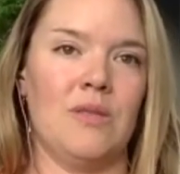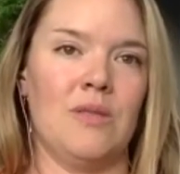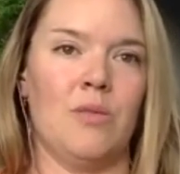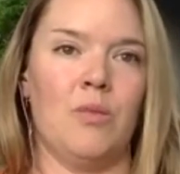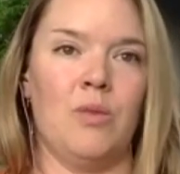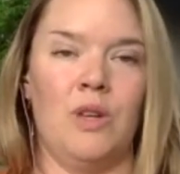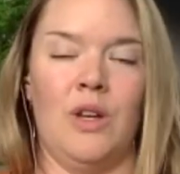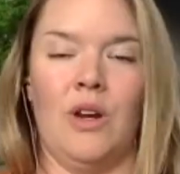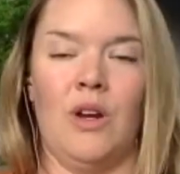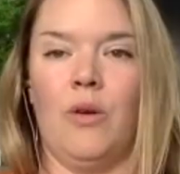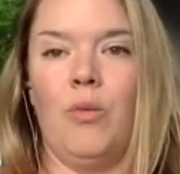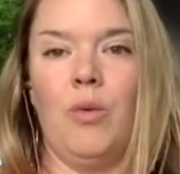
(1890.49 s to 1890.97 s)

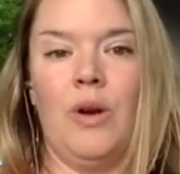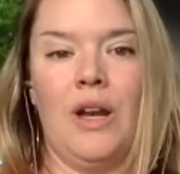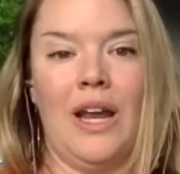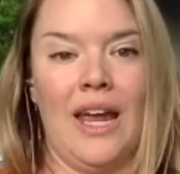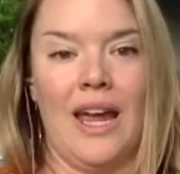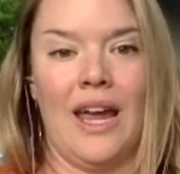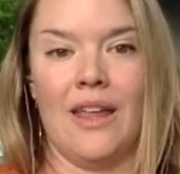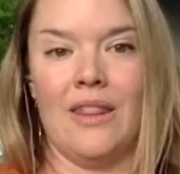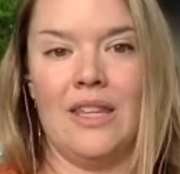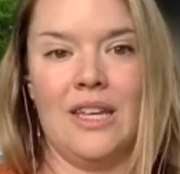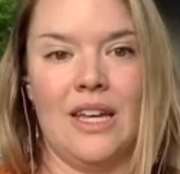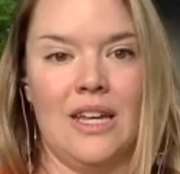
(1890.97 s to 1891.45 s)
when I
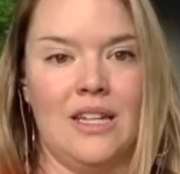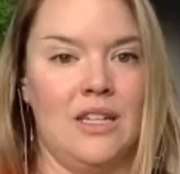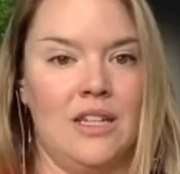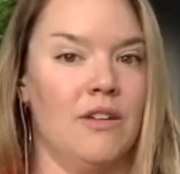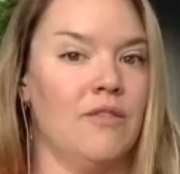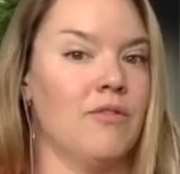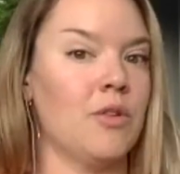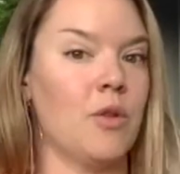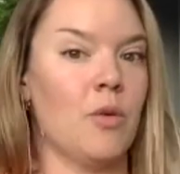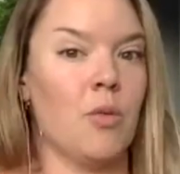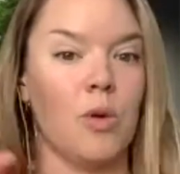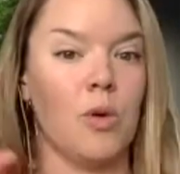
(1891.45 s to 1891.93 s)
had the idea
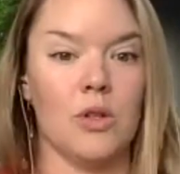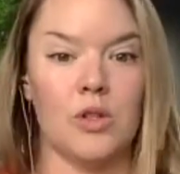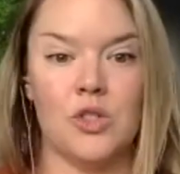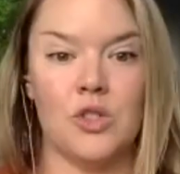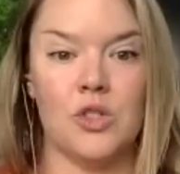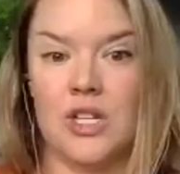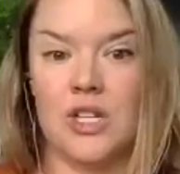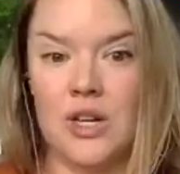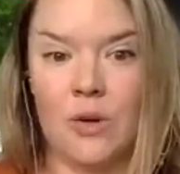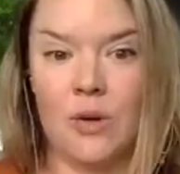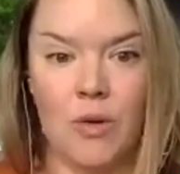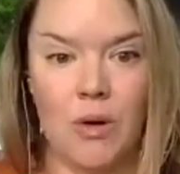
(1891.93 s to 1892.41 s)
for the World
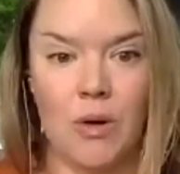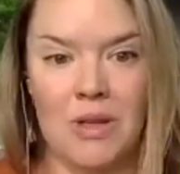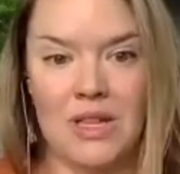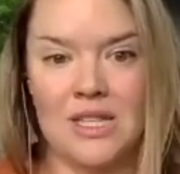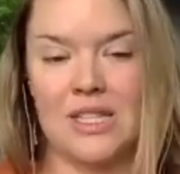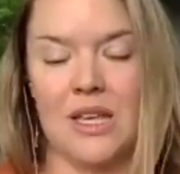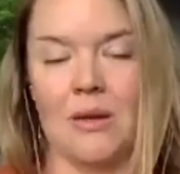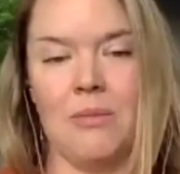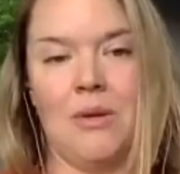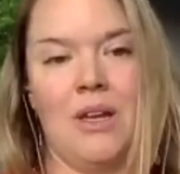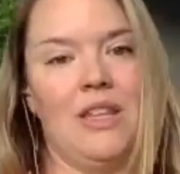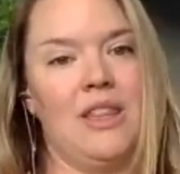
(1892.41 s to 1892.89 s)
Changing Women
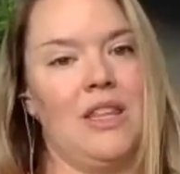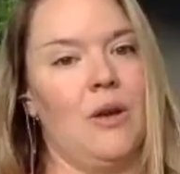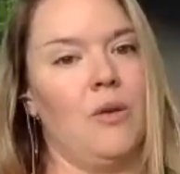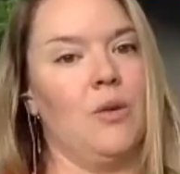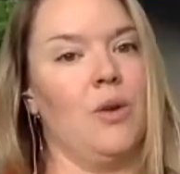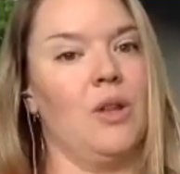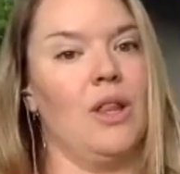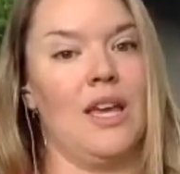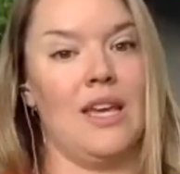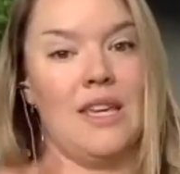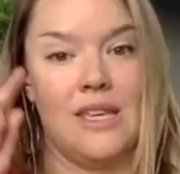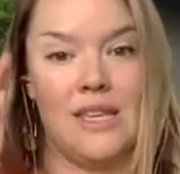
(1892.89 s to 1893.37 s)
Summit, they
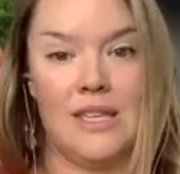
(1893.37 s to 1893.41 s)
were like,